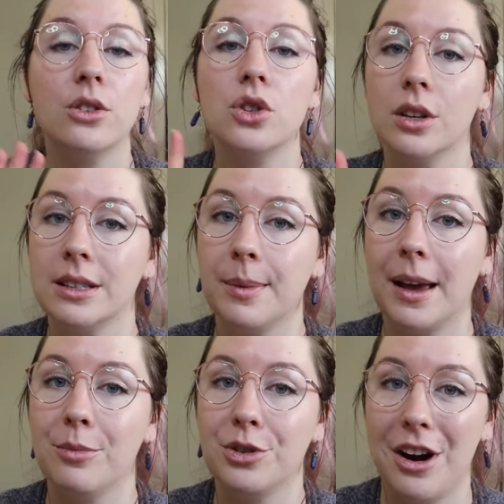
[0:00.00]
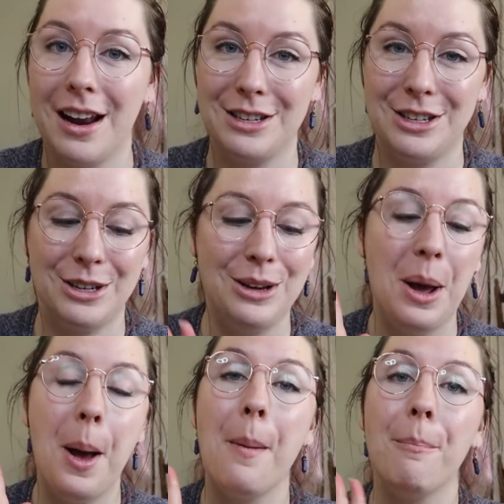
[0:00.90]
It's not something I'm trying to do,
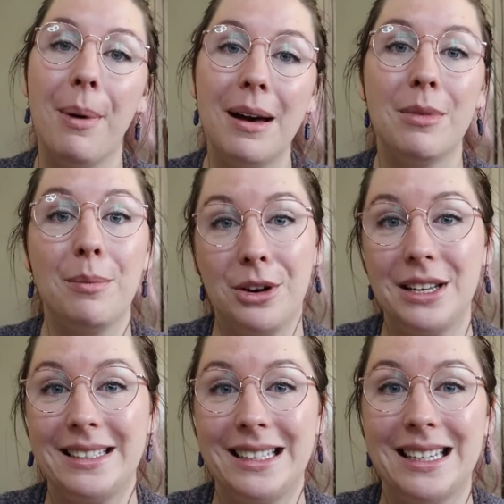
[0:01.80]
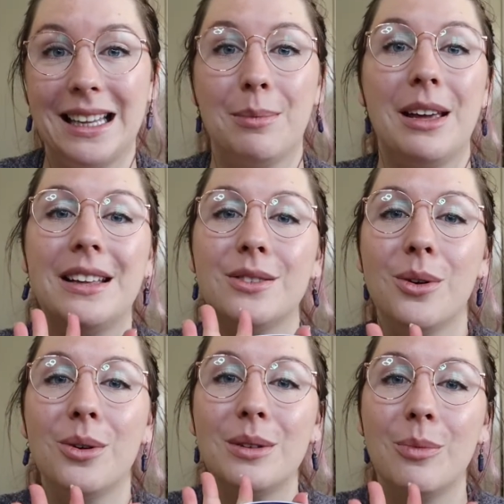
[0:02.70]
but my body's just telling me it's
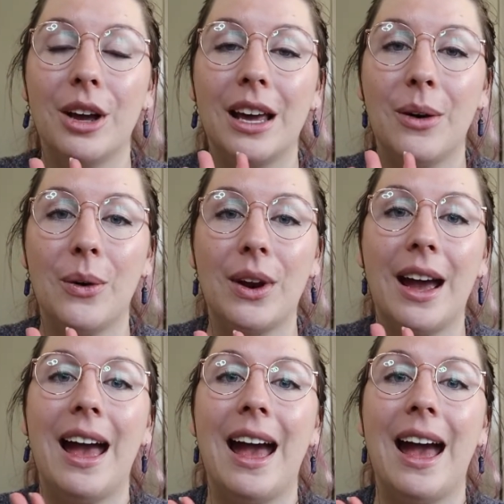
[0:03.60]
all in working order